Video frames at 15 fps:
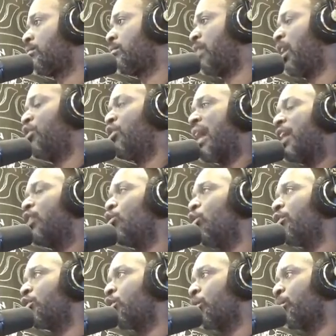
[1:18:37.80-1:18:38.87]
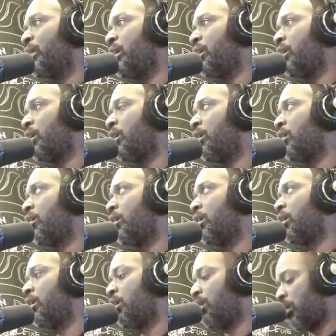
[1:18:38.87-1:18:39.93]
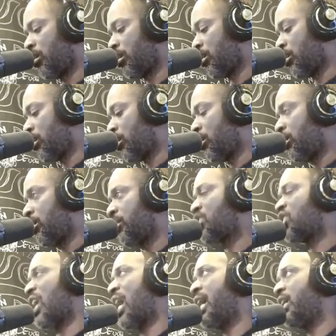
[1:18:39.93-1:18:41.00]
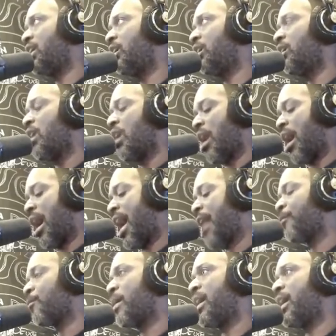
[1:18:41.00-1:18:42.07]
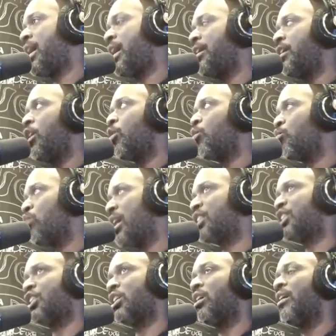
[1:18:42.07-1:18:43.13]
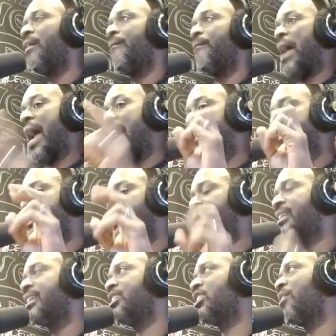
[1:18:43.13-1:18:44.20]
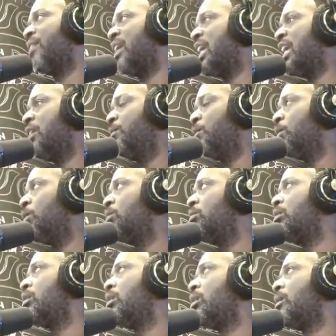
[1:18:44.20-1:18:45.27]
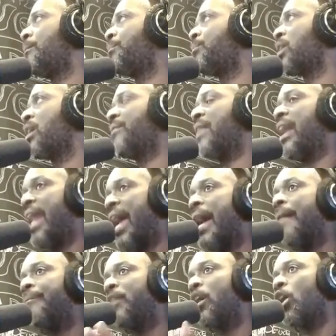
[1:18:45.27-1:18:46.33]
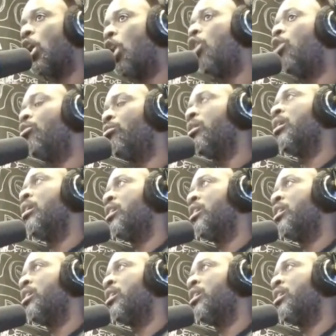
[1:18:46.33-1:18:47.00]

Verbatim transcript: Now you got North Korea, China, Iran, Russia, axes of evil that have their own